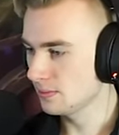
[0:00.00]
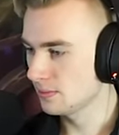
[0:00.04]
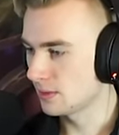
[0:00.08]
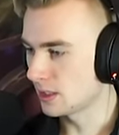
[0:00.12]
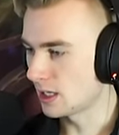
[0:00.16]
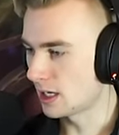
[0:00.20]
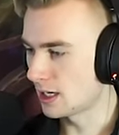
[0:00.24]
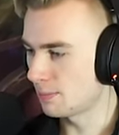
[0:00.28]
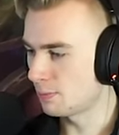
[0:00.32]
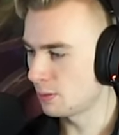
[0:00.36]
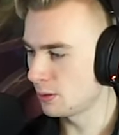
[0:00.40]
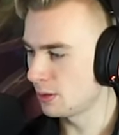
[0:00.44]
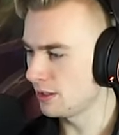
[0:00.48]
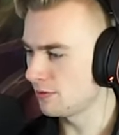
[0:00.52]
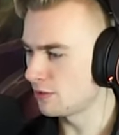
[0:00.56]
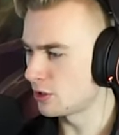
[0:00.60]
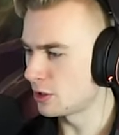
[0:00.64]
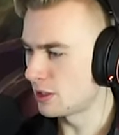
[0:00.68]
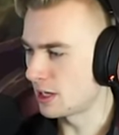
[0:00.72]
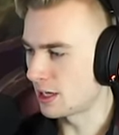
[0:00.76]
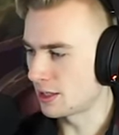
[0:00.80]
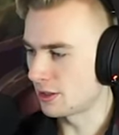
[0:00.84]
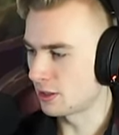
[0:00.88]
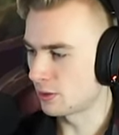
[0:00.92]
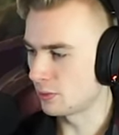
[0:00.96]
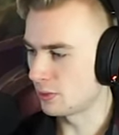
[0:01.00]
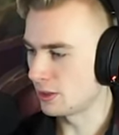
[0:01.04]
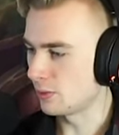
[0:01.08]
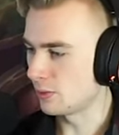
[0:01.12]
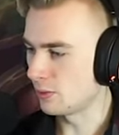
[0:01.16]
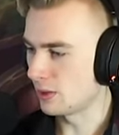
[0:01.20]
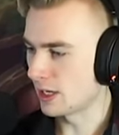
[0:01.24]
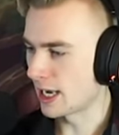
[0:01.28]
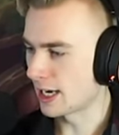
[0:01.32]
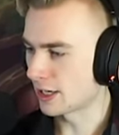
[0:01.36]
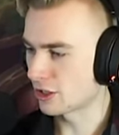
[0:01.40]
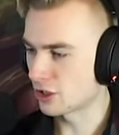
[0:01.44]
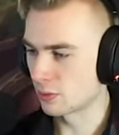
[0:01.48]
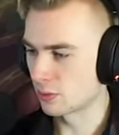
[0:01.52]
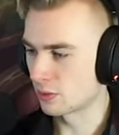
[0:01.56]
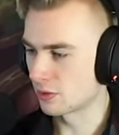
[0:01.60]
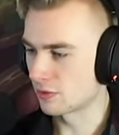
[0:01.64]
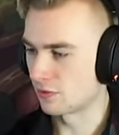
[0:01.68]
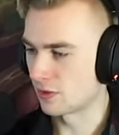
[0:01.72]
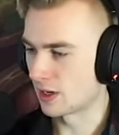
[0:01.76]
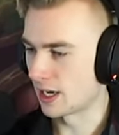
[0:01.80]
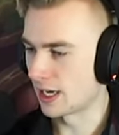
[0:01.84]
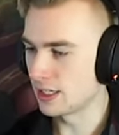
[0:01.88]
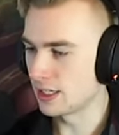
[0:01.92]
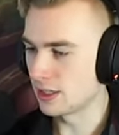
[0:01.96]
Uh, believe it or not, though, we, we actually, we're
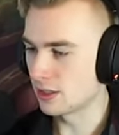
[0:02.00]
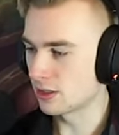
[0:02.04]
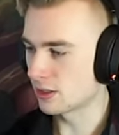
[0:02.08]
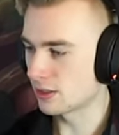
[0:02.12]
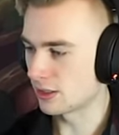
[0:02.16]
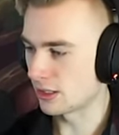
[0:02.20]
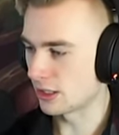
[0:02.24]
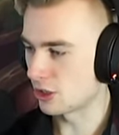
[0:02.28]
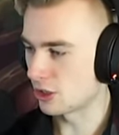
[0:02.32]
fine here because I